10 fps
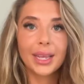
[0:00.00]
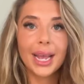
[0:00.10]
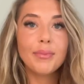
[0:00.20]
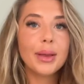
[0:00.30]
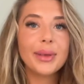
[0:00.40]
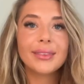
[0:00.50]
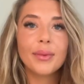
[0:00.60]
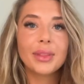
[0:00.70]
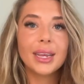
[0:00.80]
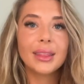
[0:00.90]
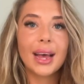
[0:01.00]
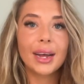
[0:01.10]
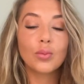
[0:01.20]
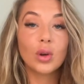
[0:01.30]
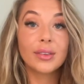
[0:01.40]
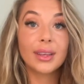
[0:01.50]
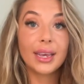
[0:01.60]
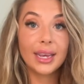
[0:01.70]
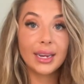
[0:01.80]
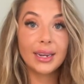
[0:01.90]
It may be something that was
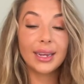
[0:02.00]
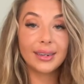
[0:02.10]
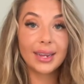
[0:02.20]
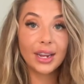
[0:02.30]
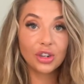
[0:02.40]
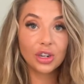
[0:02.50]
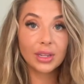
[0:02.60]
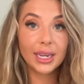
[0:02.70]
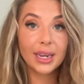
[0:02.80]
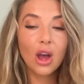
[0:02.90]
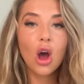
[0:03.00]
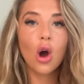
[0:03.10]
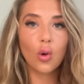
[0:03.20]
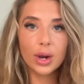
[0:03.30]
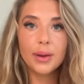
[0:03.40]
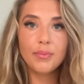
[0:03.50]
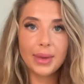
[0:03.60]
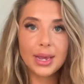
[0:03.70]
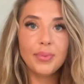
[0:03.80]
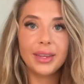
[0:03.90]
hidden intentionally, or it
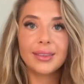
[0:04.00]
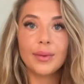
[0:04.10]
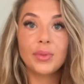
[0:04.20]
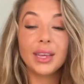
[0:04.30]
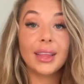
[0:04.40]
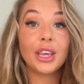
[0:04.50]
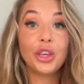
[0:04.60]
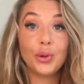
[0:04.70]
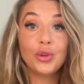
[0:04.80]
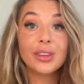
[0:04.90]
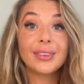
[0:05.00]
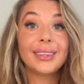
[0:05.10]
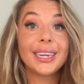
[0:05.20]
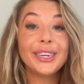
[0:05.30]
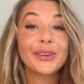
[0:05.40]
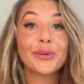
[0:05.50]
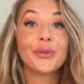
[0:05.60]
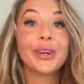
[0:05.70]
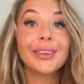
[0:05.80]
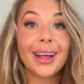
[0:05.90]
may be something that you just didn't
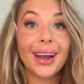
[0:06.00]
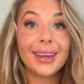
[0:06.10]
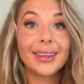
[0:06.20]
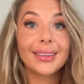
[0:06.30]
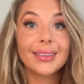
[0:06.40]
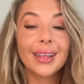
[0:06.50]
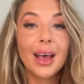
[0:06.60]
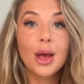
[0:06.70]
realize.